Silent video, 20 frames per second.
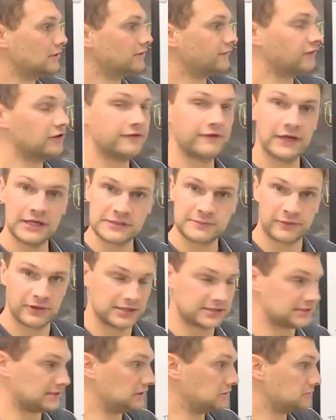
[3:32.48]
for the vice
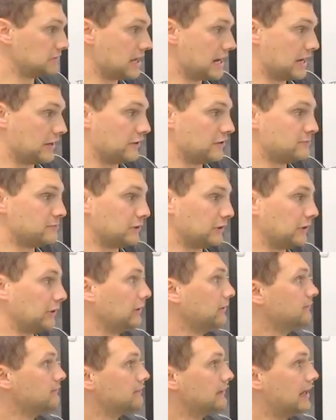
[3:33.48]
president, Aaron
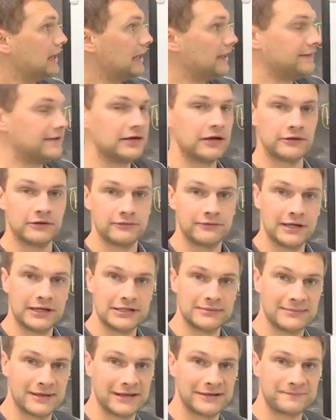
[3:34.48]
Burr, and the other
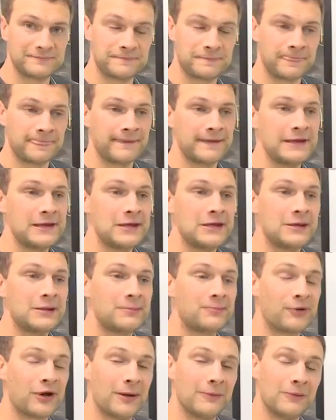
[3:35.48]
running mate.
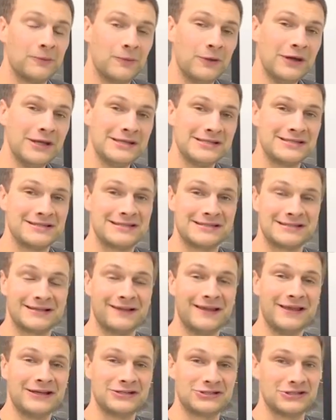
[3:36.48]
Problem was in this
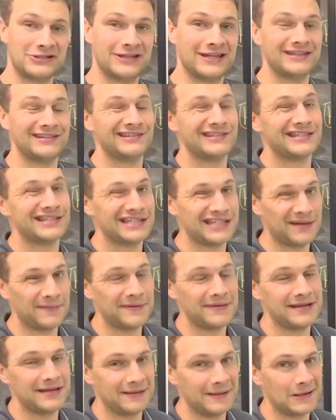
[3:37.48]
election that some
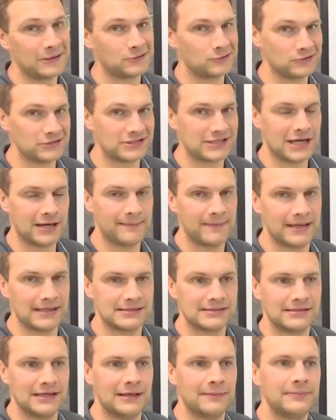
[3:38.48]
of the electorates got
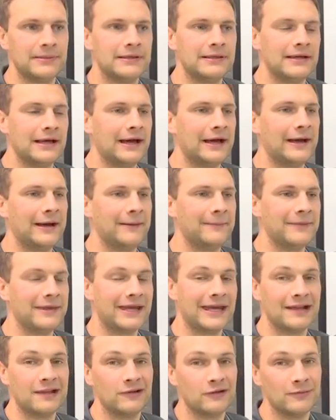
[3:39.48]
messed up. They
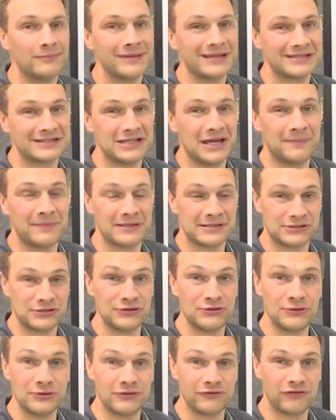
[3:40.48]
got a little mixed up as to
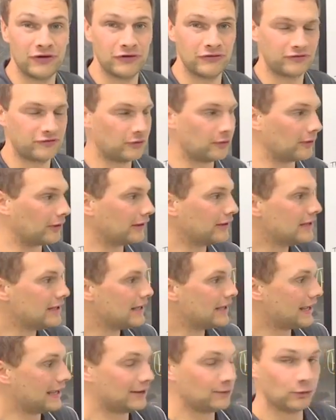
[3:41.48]
who to vote for,
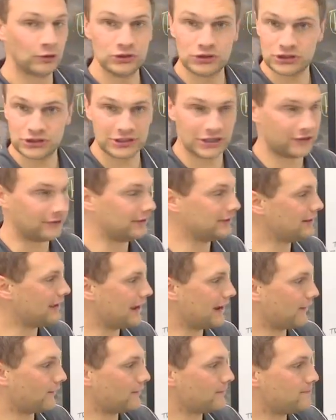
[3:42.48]
and wouldn't you know it,
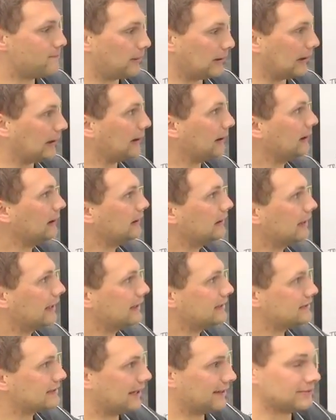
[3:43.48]
Aaron Burr
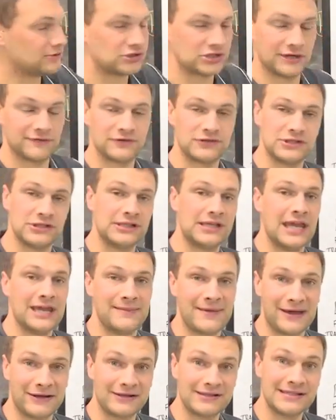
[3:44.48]
and Thomas Jefferson
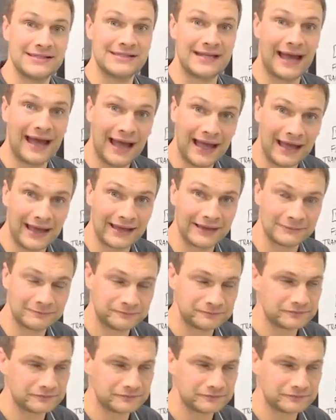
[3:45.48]
came out in a tie.